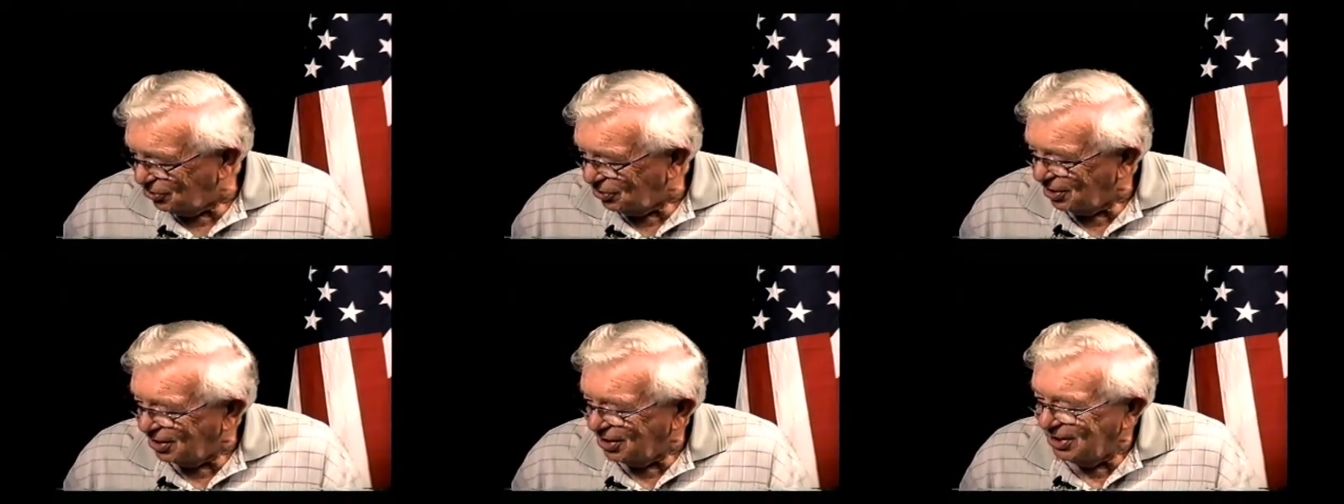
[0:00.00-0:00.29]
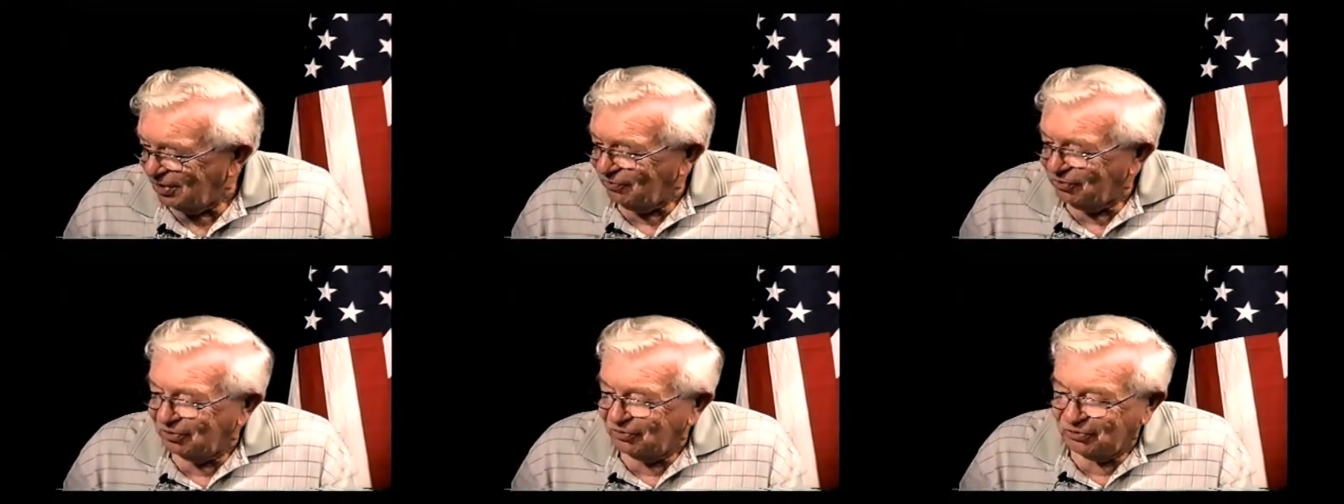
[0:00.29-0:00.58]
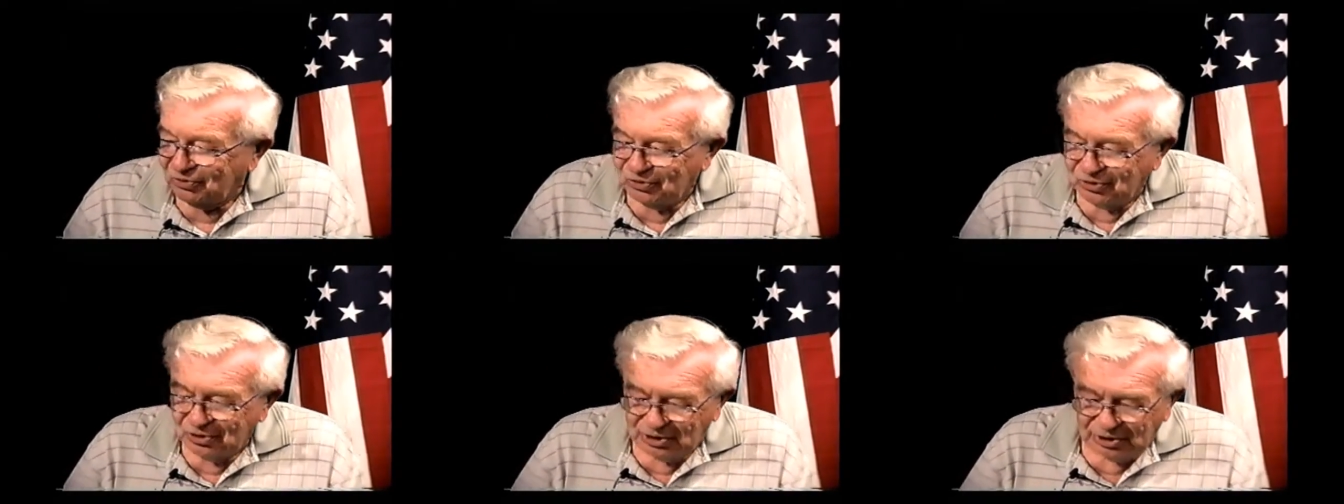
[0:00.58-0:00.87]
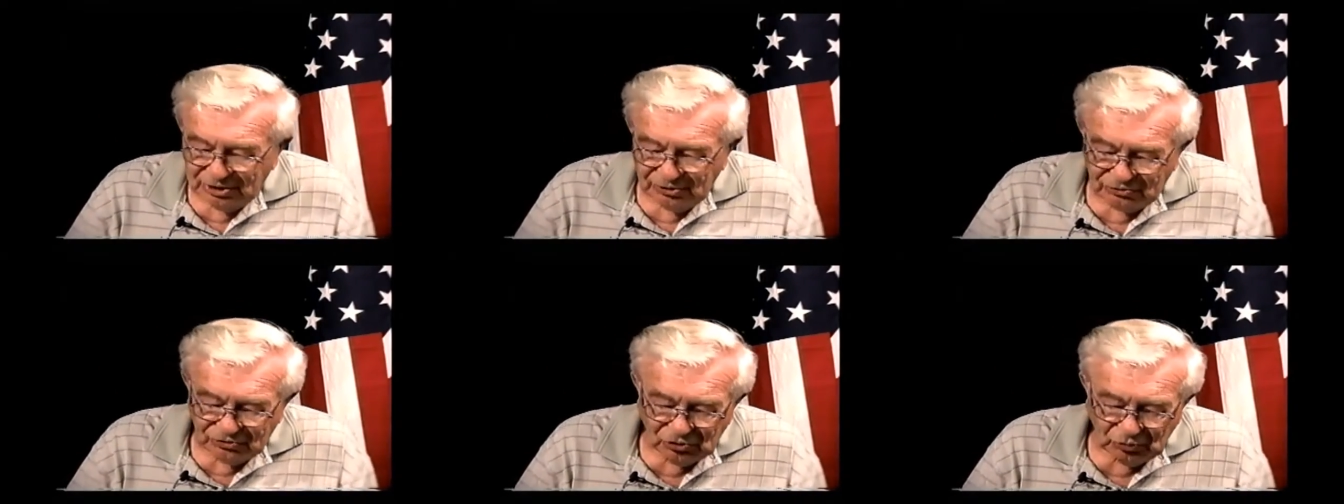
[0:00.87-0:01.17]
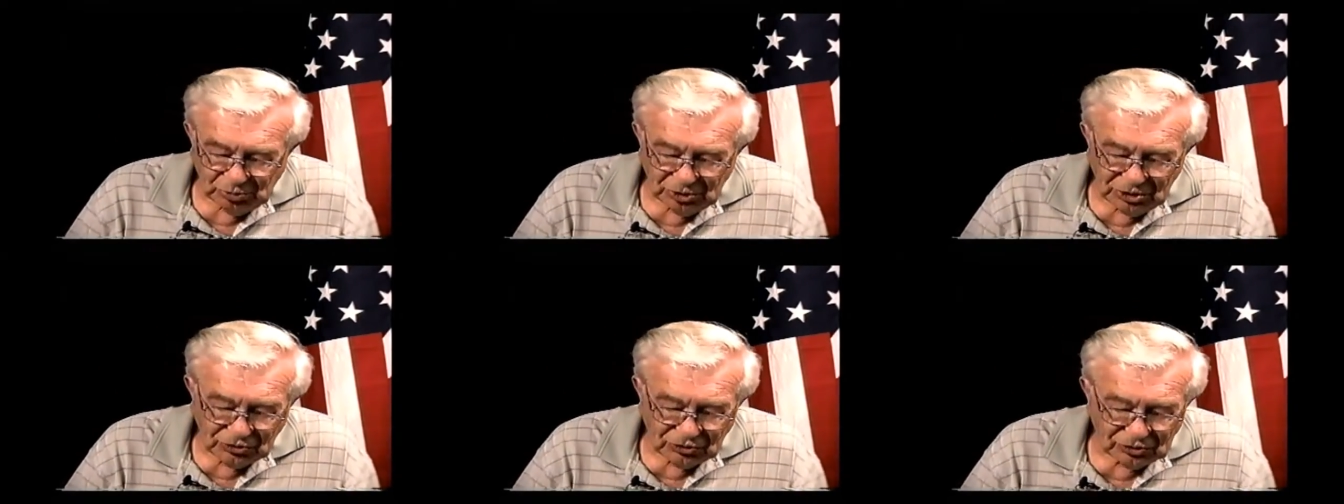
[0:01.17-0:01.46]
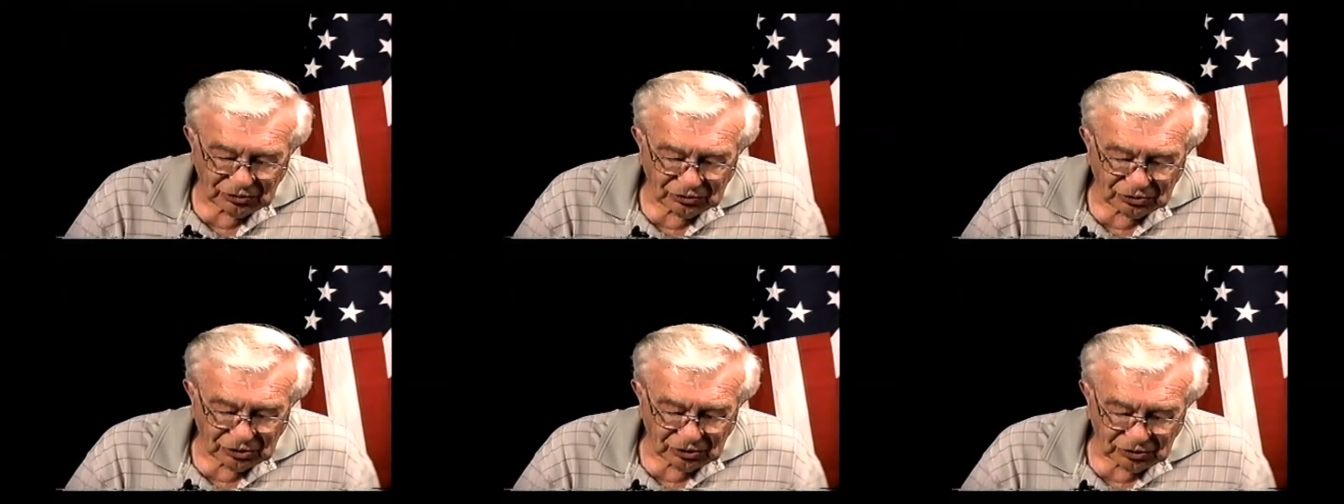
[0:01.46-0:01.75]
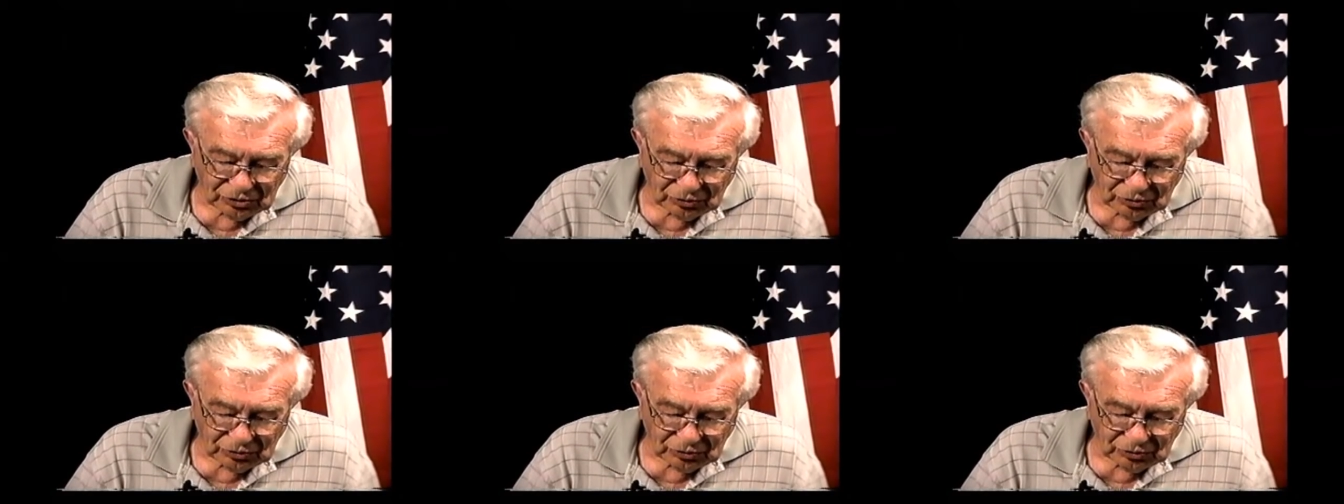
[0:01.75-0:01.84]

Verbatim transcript: I have a list of missions here.